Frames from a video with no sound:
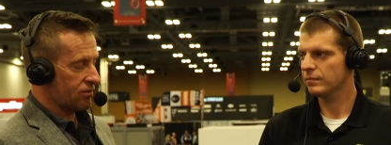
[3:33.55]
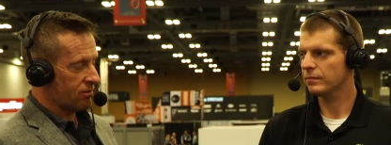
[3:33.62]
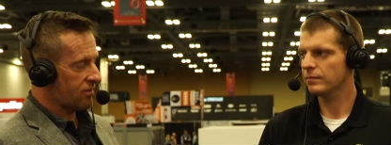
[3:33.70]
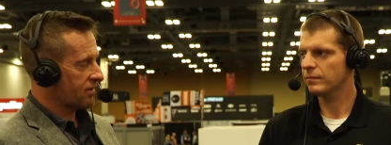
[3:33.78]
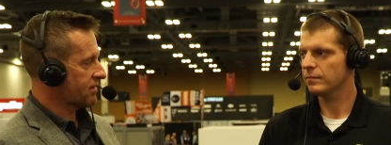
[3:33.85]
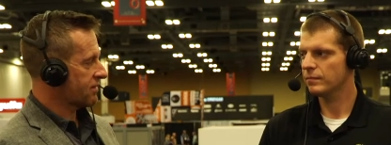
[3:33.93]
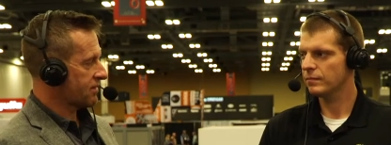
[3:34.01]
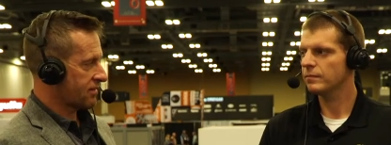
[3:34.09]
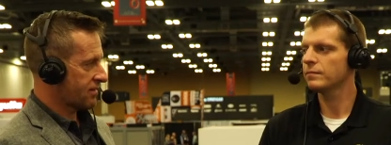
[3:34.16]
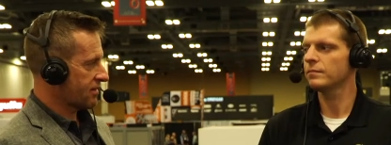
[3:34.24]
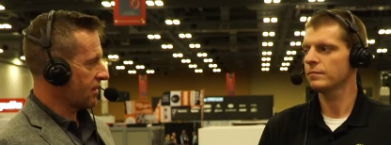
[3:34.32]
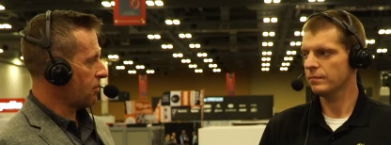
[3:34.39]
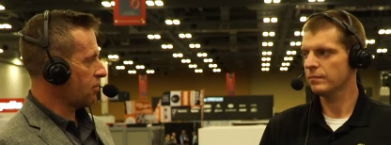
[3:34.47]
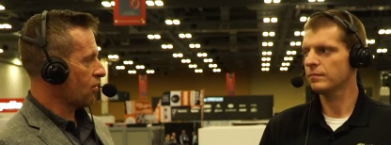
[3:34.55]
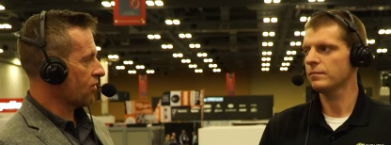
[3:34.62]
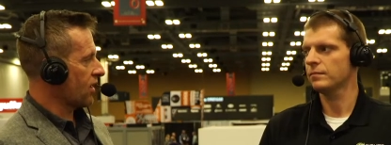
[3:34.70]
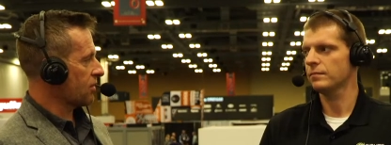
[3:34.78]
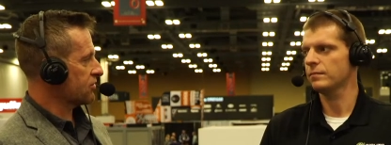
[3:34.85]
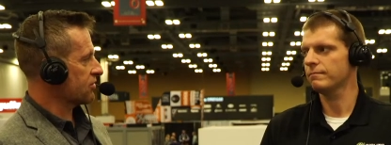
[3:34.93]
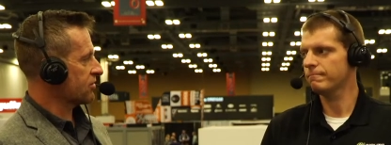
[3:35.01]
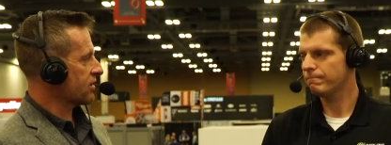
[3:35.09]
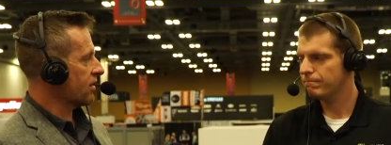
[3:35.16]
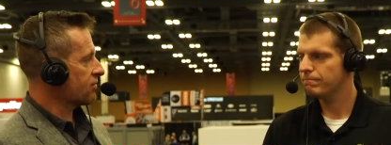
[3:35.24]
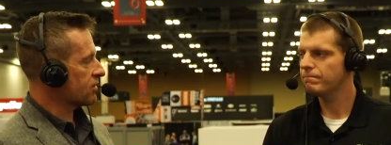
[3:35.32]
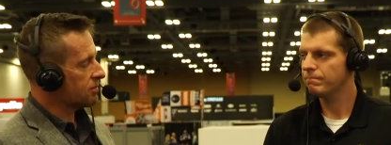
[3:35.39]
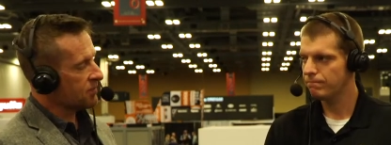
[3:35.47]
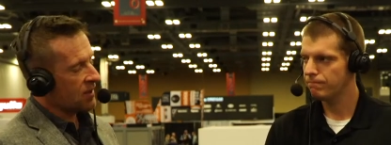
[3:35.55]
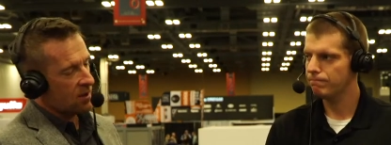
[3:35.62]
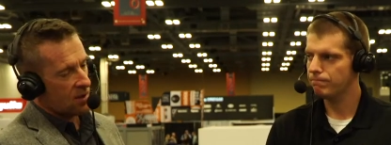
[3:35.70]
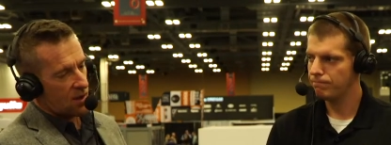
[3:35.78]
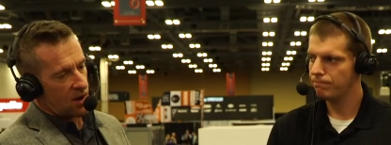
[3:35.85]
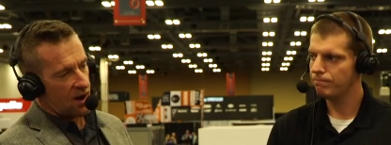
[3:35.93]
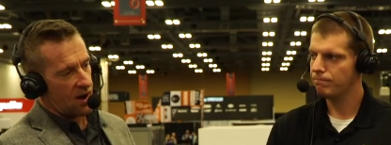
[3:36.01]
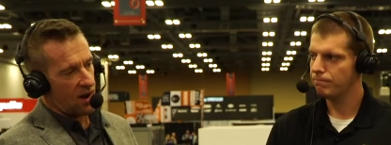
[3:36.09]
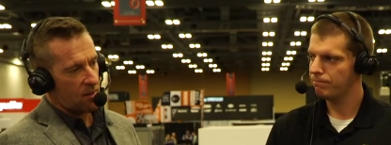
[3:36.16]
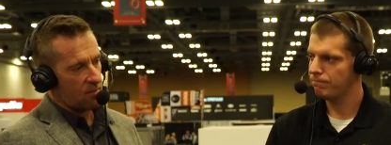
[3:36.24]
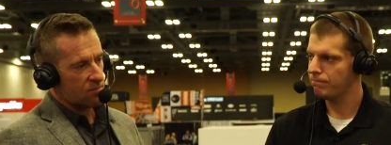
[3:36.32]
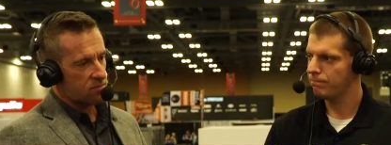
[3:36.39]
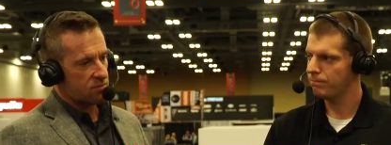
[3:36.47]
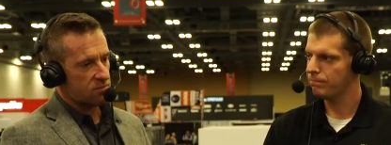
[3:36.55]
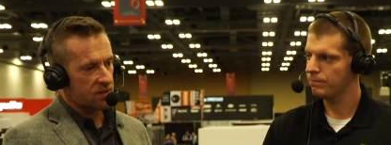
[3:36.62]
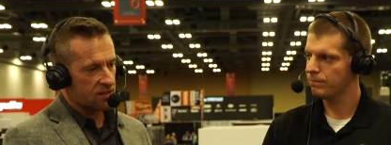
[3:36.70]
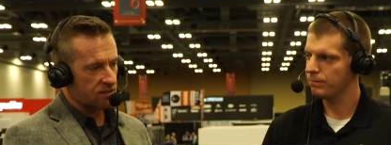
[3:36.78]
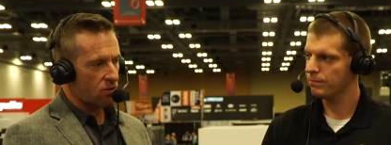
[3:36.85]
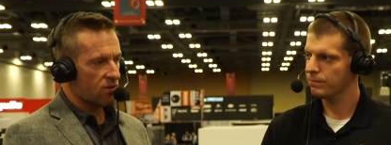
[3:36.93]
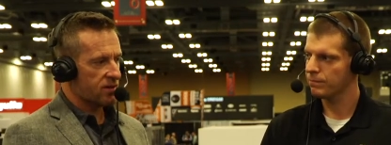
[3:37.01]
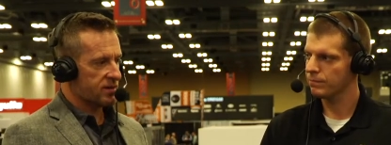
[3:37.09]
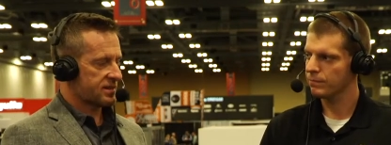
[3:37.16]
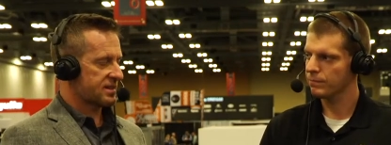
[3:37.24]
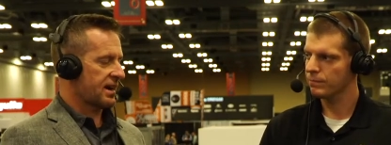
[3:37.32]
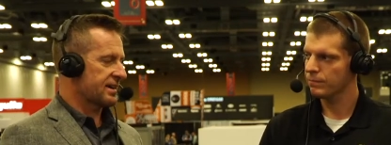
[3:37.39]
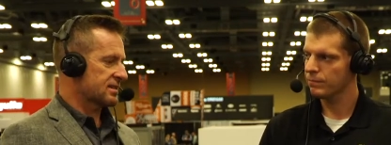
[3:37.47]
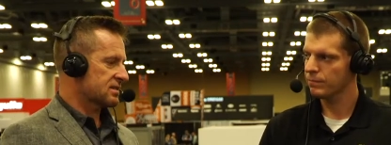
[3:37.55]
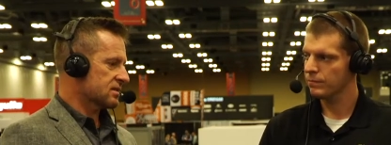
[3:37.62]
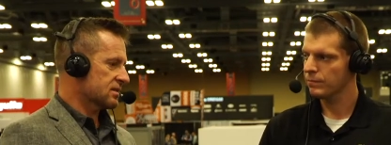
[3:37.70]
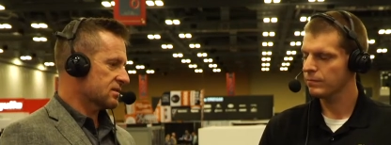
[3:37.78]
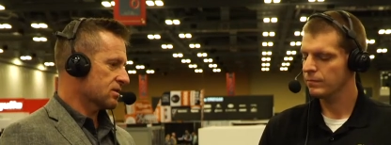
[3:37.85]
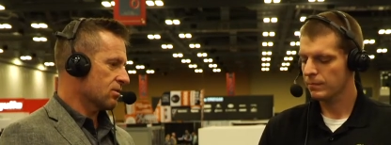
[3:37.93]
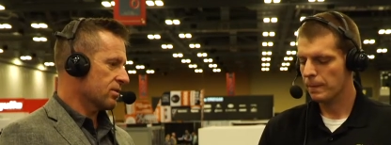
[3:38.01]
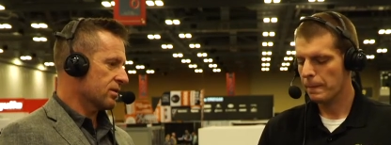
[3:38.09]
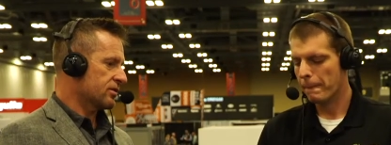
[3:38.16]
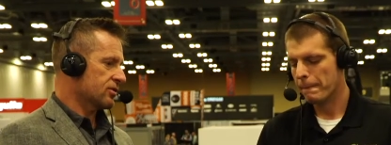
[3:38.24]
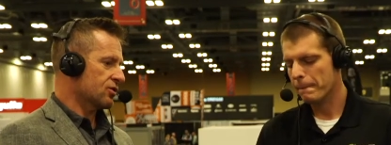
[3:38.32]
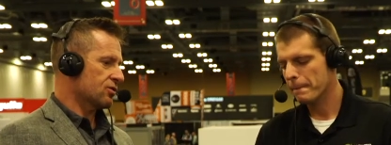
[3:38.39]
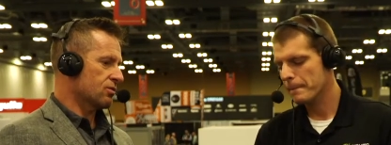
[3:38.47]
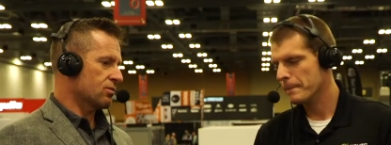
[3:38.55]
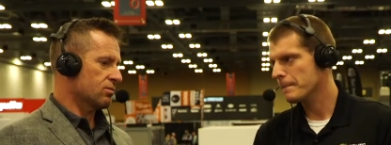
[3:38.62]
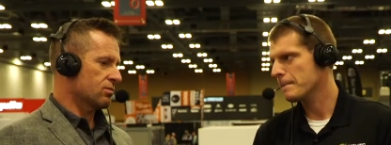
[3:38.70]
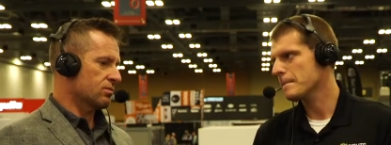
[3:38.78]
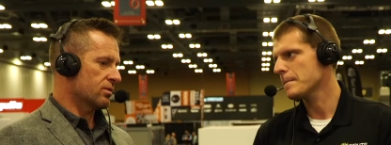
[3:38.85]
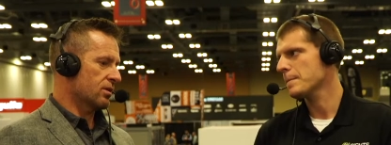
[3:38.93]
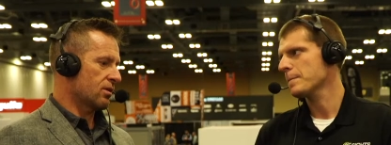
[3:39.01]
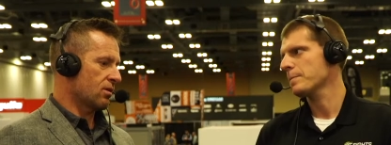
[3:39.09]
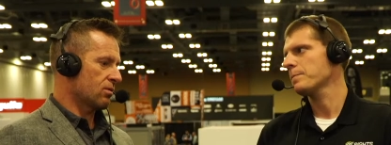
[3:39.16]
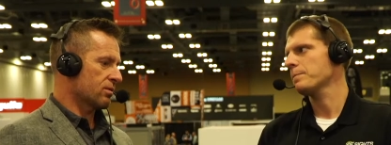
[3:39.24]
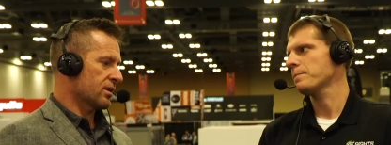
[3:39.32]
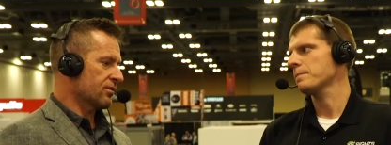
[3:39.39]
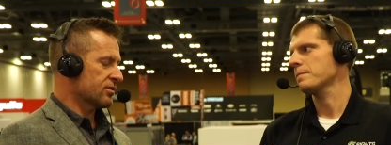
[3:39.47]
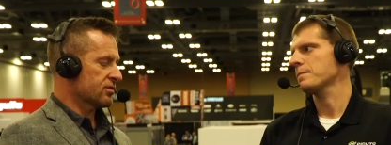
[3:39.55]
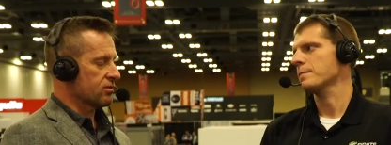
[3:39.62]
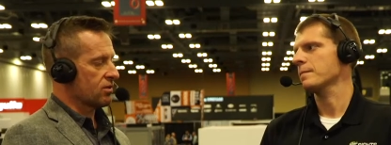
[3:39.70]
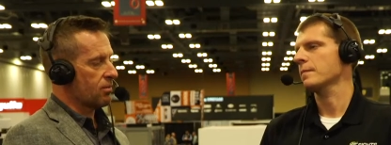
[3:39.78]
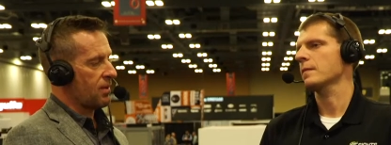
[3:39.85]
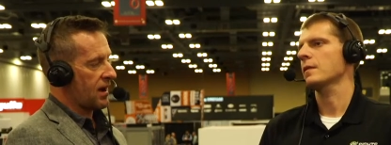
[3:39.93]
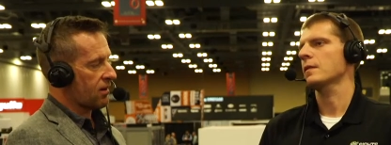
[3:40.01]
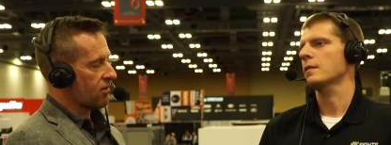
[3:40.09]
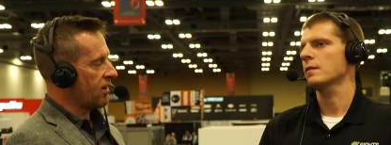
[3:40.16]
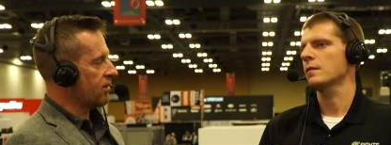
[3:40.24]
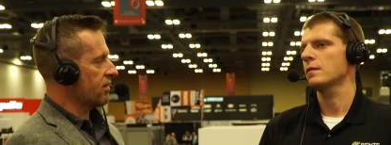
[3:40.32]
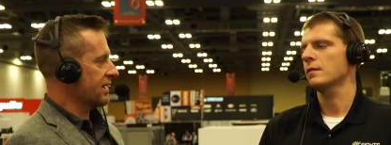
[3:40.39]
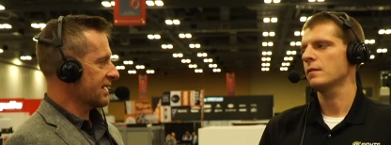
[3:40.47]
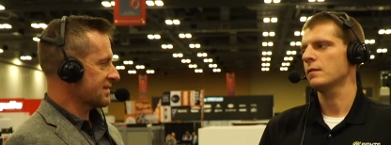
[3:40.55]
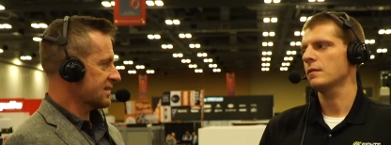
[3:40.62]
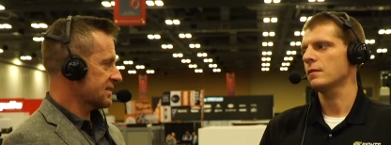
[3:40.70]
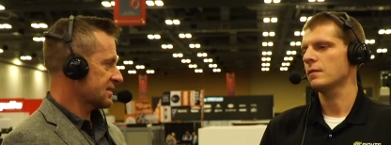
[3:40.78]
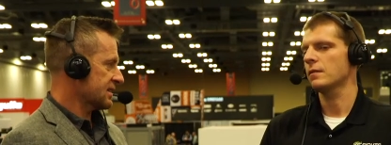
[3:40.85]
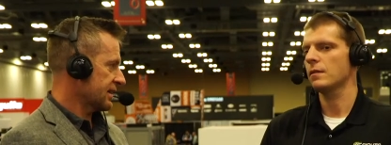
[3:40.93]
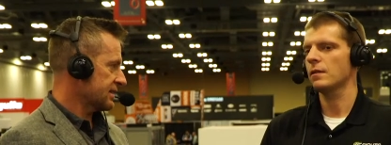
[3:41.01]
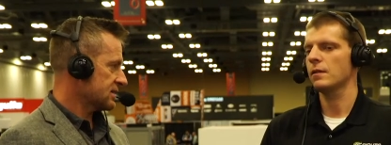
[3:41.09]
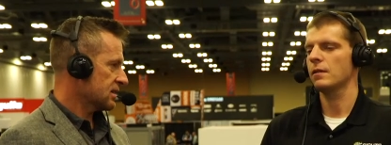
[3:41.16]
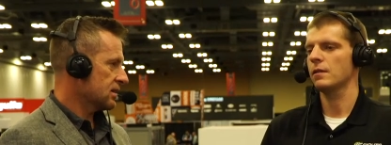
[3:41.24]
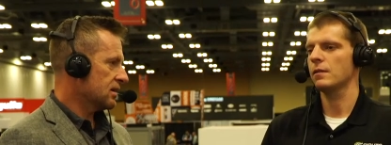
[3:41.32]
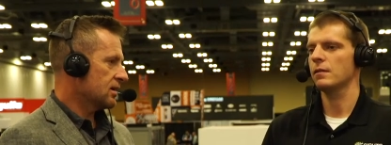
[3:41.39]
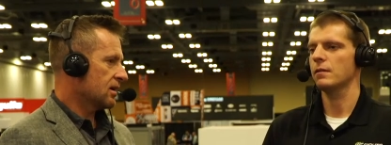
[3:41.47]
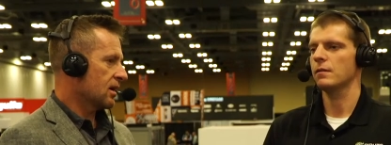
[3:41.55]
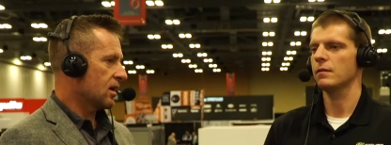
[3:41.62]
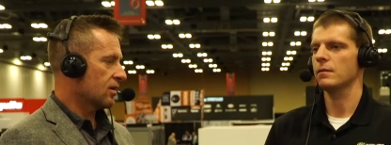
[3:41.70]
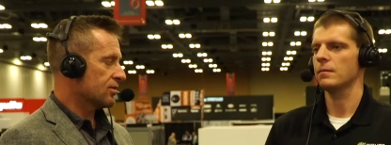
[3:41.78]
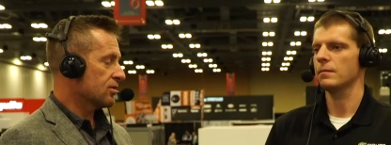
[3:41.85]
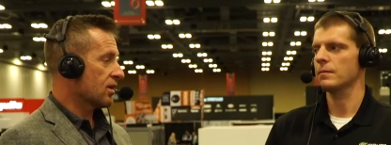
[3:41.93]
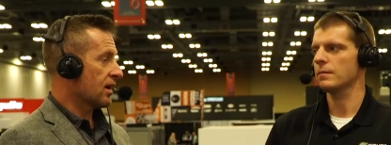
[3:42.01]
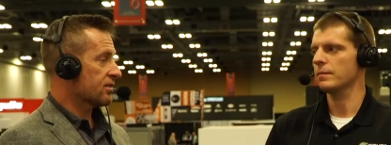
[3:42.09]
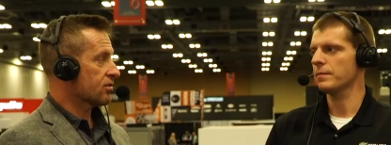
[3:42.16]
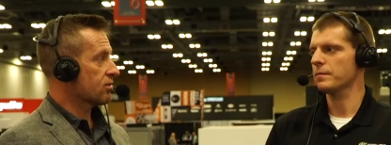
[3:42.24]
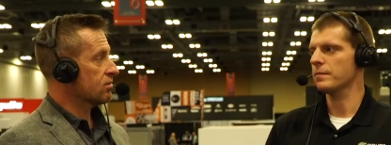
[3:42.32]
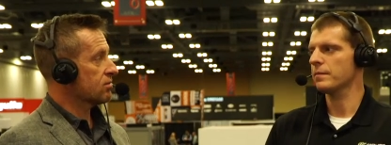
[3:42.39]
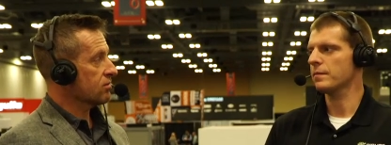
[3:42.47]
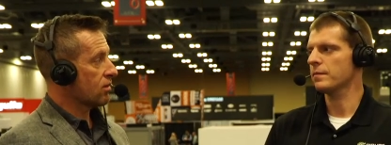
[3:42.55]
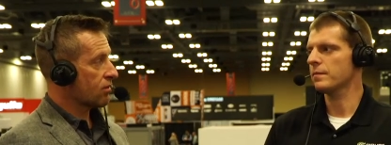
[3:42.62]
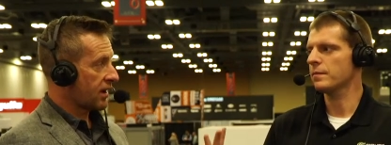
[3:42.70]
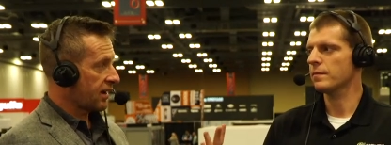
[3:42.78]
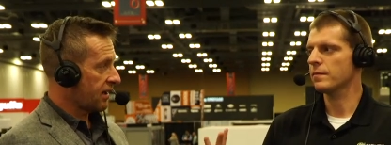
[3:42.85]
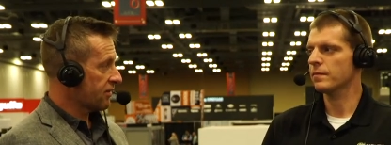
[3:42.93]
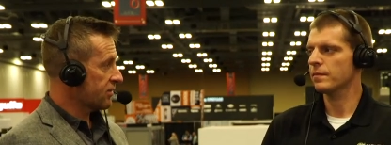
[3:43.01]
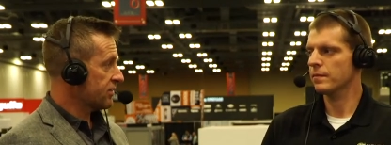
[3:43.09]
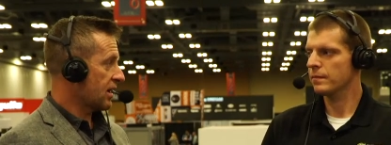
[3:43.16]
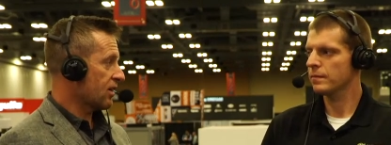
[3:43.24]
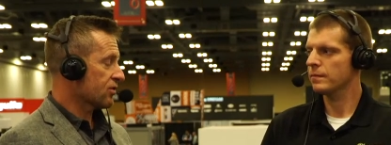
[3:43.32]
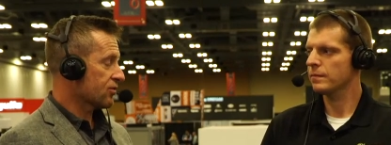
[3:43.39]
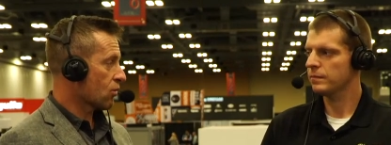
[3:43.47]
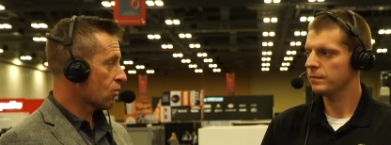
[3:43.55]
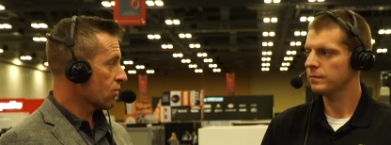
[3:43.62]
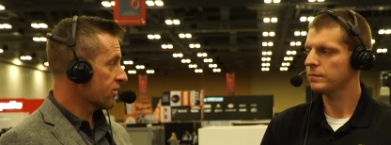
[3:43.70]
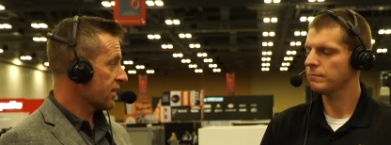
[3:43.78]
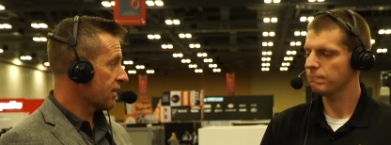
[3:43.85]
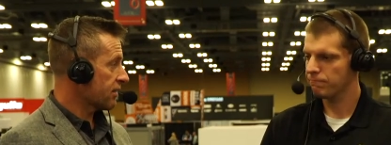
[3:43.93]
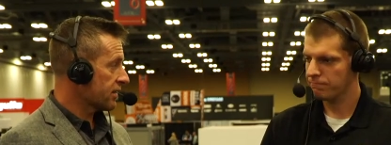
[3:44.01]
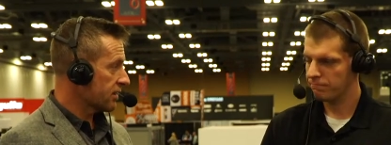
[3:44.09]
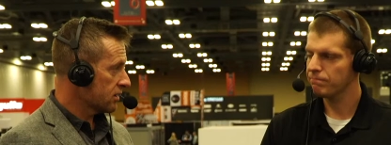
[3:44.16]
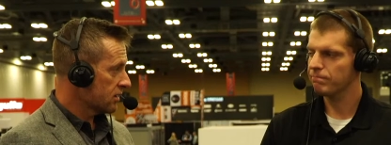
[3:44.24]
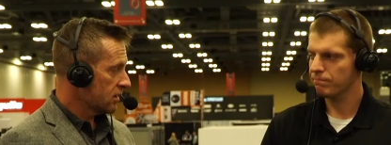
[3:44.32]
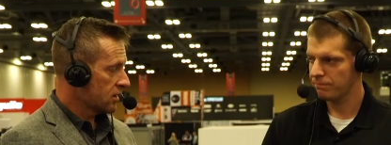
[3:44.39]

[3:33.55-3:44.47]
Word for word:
Speaker 1: you got both options covered. Mm-hmm. Let's go into sights. Let's go into, you know, give us a little background on XS Sights. You guys are located out of the Dallas-Fort Worth area,